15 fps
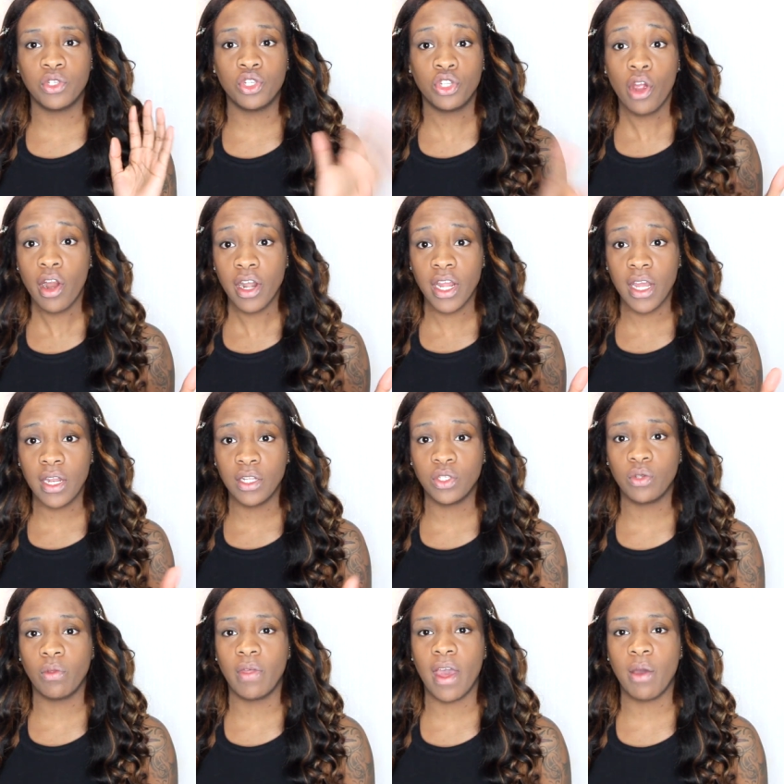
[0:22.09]
started
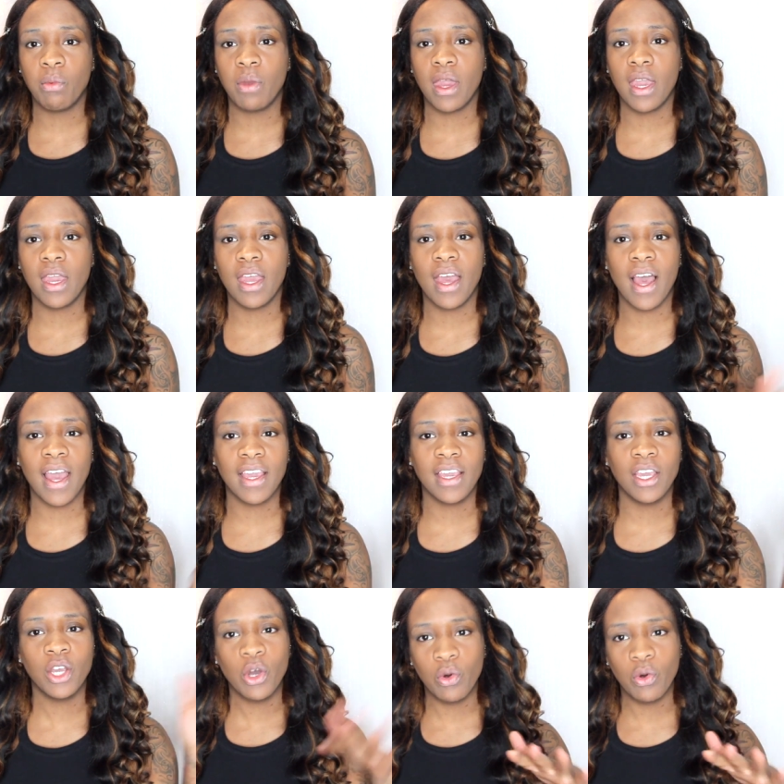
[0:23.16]
so that way I can